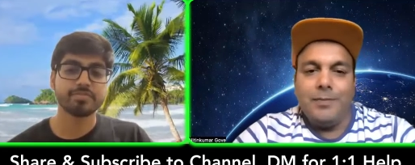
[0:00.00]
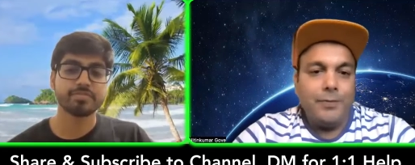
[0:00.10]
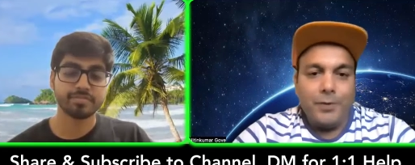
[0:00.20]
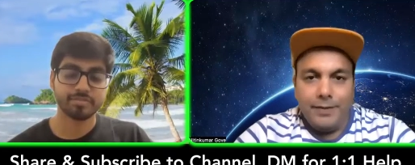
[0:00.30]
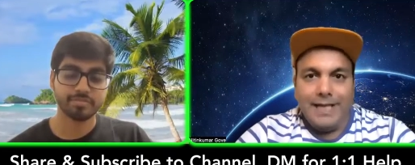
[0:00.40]
Speaker 1: but
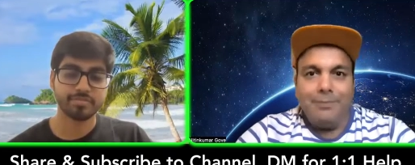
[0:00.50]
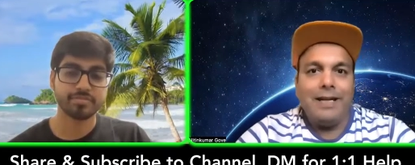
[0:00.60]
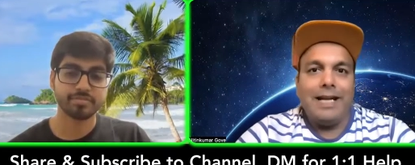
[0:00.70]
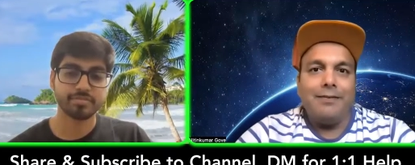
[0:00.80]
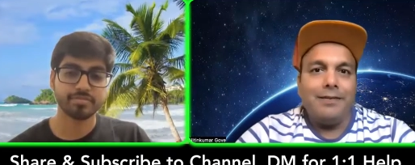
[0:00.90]
before we deep
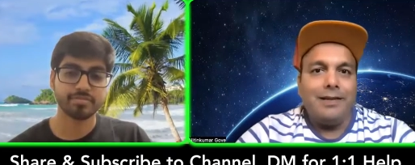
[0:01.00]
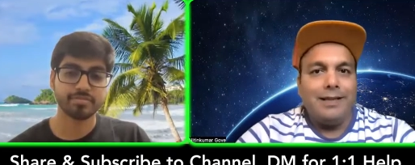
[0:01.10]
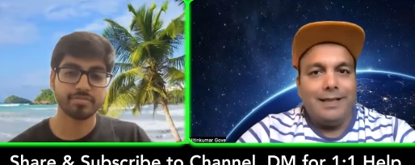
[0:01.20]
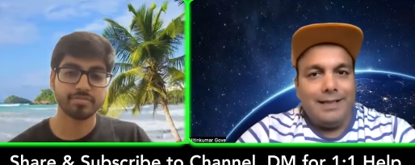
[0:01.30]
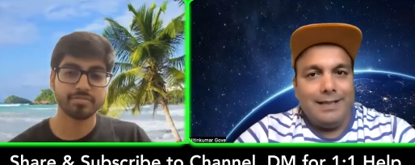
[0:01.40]
dive,
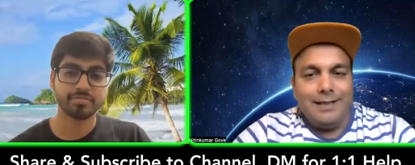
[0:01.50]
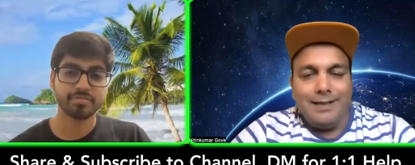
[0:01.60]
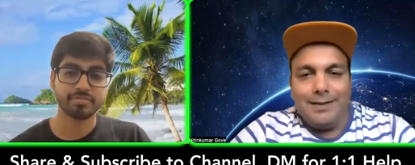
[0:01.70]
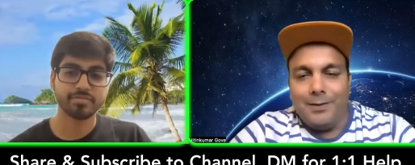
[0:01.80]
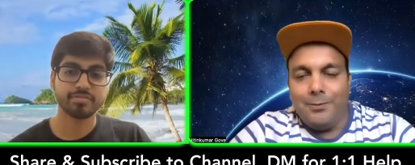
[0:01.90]

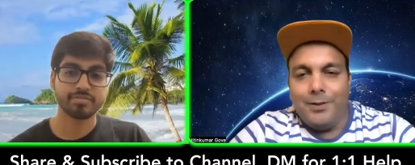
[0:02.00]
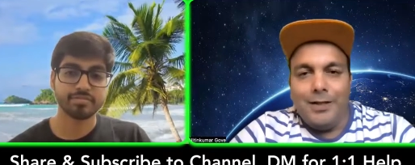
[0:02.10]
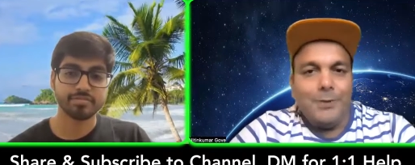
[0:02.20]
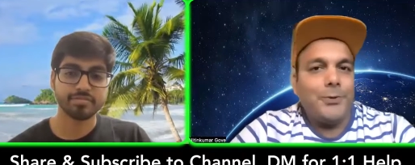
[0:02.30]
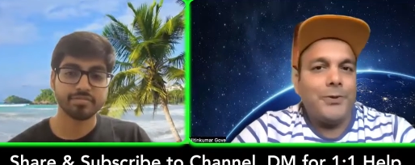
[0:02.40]
uh, I would
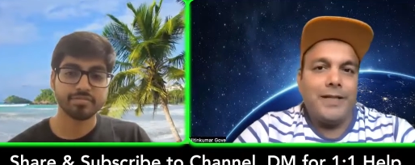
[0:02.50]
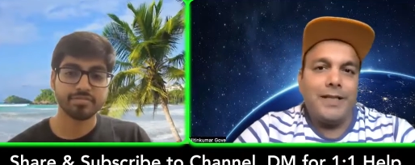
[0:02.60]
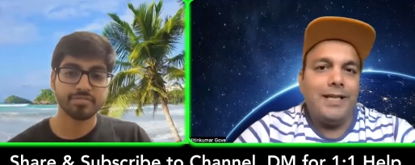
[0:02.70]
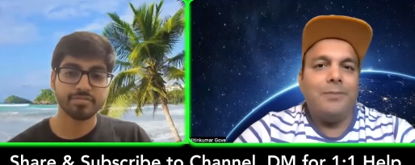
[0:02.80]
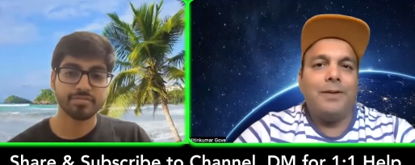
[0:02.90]
love to hear
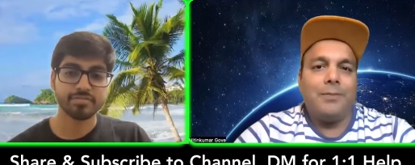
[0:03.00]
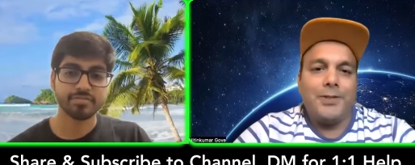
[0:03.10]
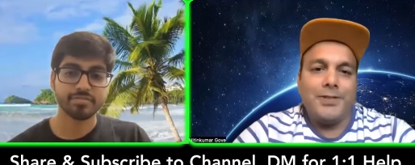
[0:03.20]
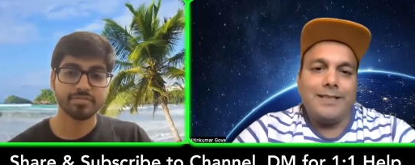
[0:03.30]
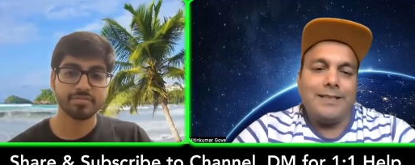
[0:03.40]
a little bit
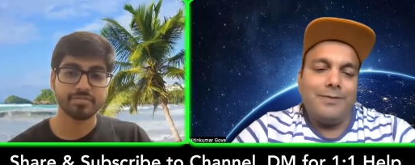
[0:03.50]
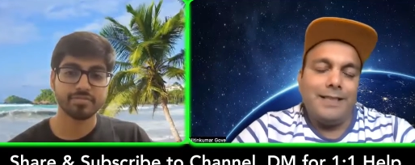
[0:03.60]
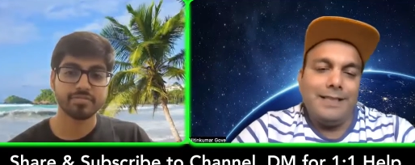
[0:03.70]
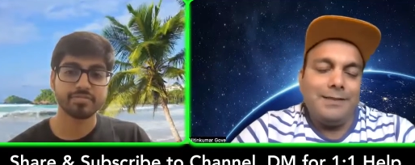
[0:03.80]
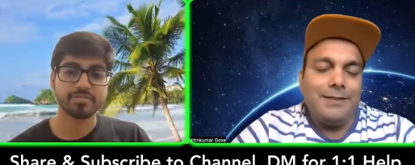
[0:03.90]
about yourself,
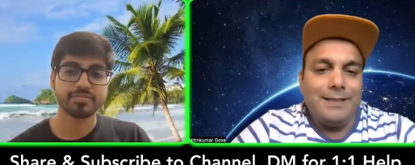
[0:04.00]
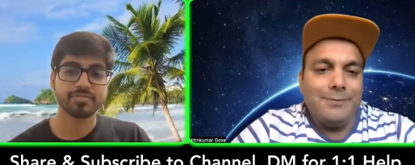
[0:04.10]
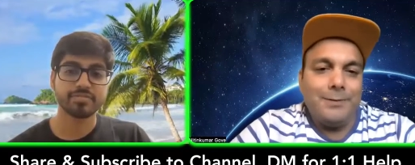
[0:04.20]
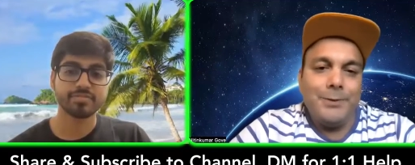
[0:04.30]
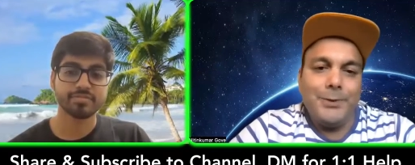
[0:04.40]
Anish,
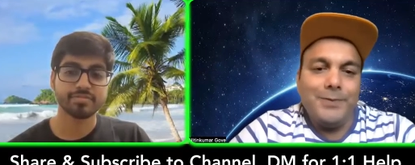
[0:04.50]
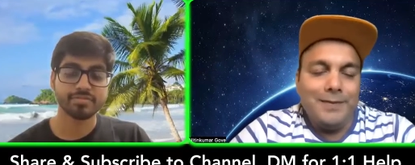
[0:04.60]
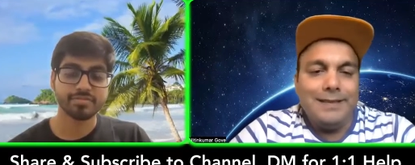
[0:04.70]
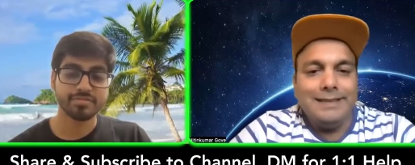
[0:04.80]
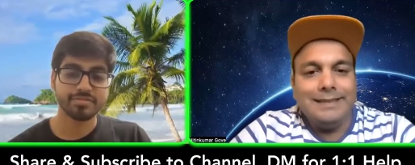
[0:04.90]
from you.
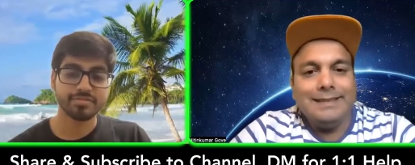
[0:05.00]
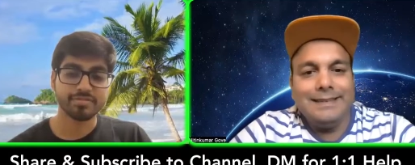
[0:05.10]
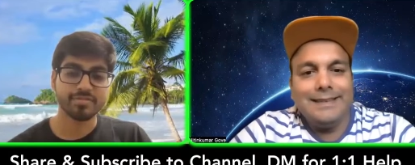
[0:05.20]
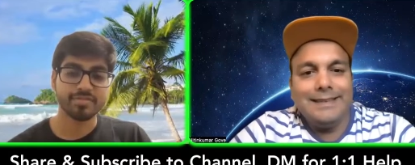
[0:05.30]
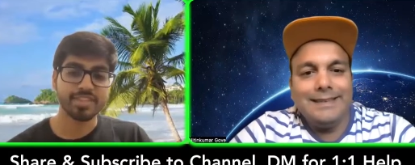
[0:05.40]

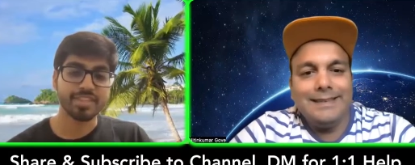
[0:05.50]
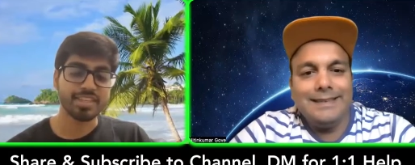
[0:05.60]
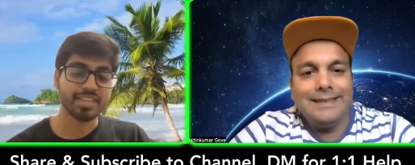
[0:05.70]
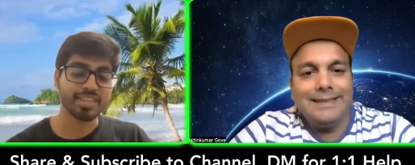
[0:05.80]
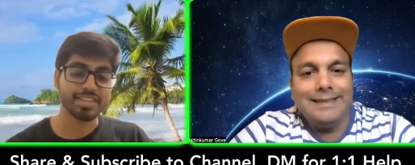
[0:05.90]

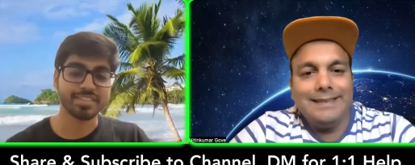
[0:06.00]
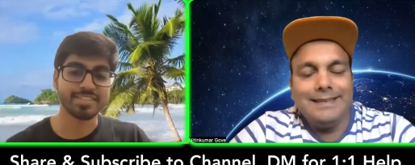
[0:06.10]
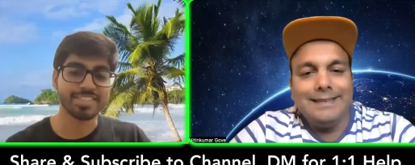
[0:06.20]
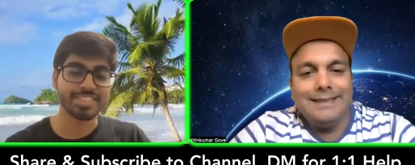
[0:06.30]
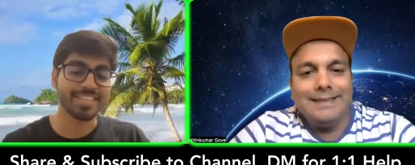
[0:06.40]
Speaker 2: Yeah,
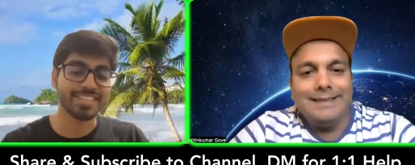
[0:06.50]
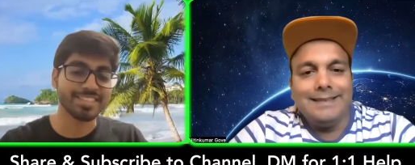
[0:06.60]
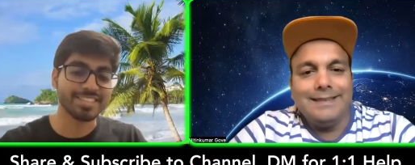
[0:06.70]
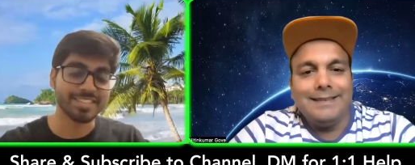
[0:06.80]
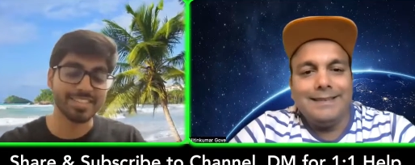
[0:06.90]
thanks,
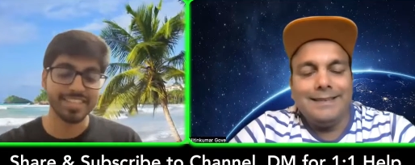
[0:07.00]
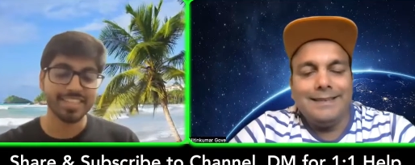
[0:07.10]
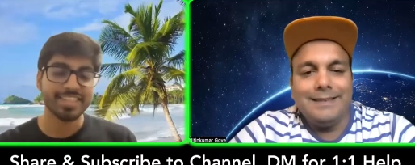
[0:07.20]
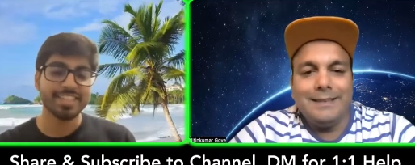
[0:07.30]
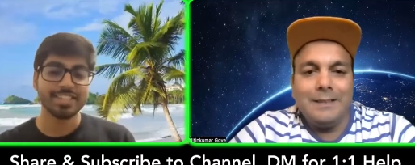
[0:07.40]
Nitin.
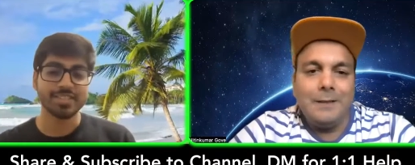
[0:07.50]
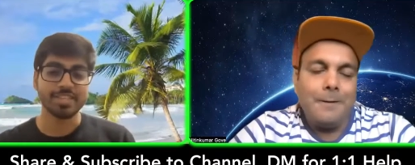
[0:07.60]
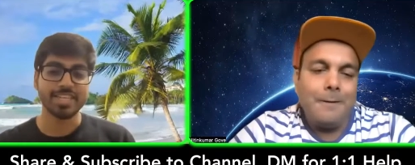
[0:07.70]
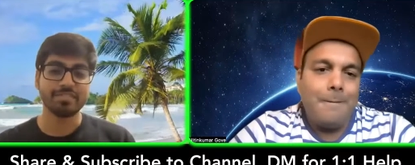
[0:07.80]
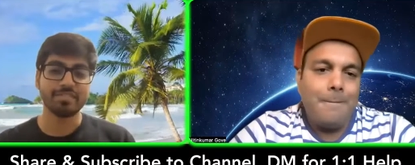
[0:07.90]
So
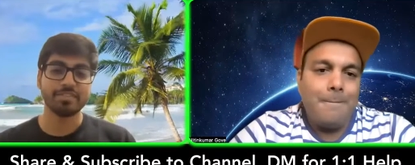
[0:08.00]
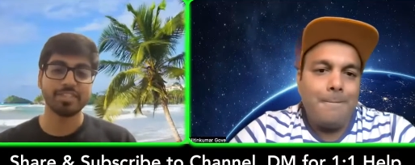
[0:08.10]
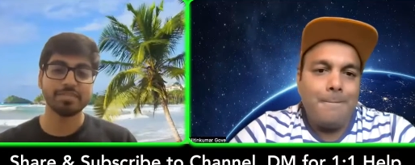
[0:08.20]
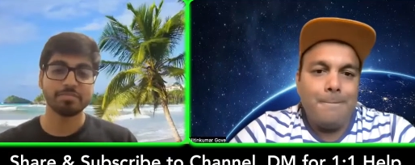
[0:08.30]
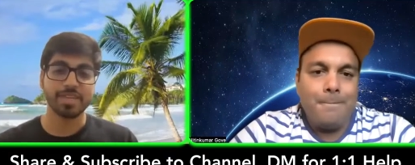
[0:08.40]
hey
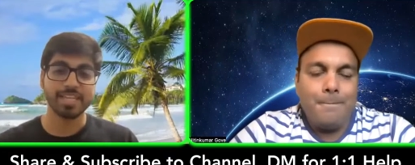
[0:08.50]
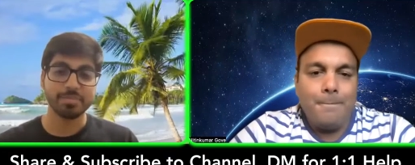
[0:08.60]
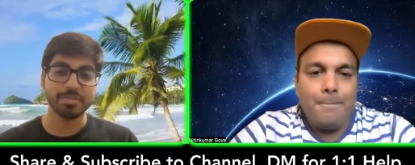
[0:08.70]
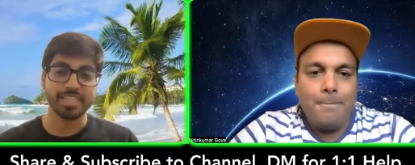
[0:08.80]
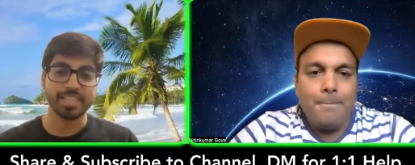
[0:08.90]
everyone, my
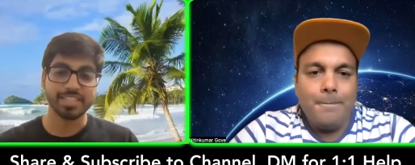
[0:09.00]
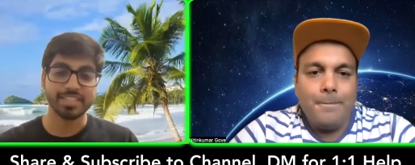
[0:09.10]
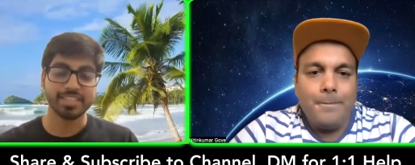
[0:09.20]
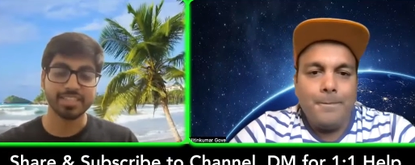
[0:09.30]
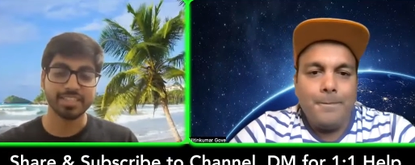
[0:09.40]
name is
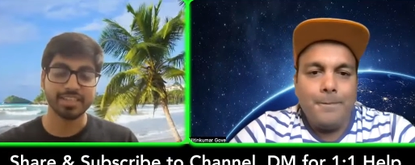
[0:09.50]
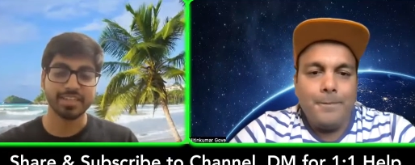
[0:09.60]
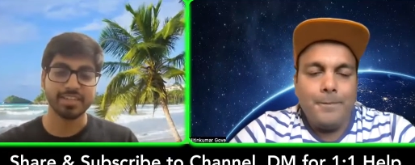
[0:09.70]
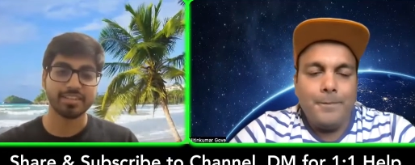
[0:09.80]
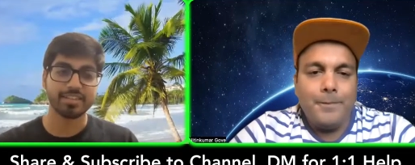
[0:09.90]
Anish.
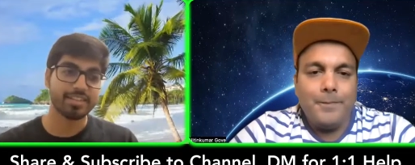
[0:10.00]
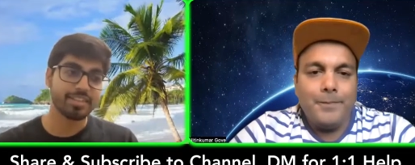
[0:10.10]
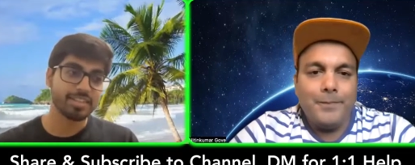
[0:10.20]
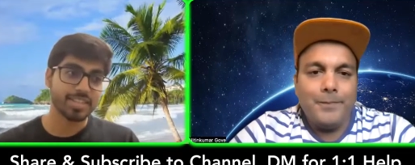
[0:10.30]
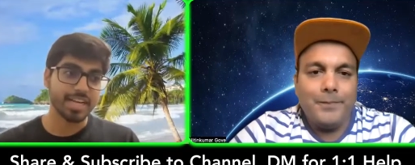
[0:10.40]
Uh,
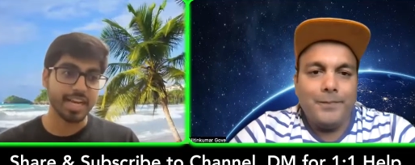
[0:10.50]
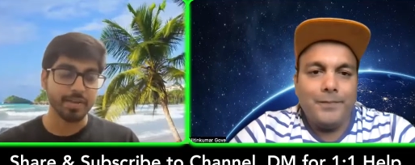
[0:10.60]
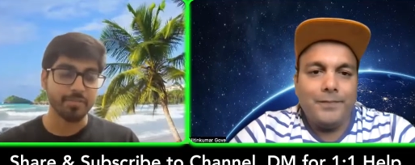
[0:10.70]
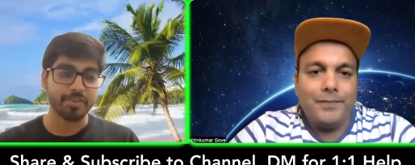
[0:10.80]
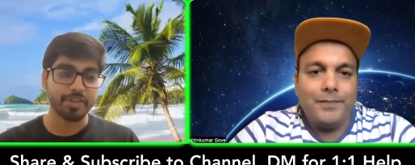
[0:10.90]

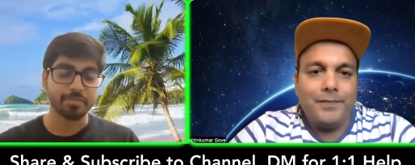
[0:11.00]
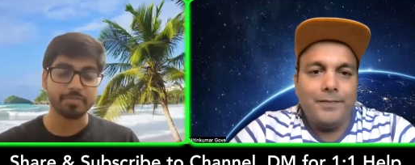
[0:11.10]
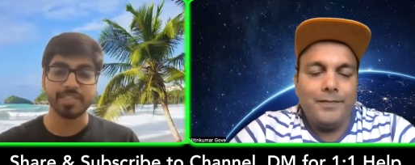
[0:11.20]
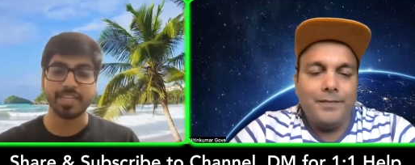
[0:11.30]
I'm from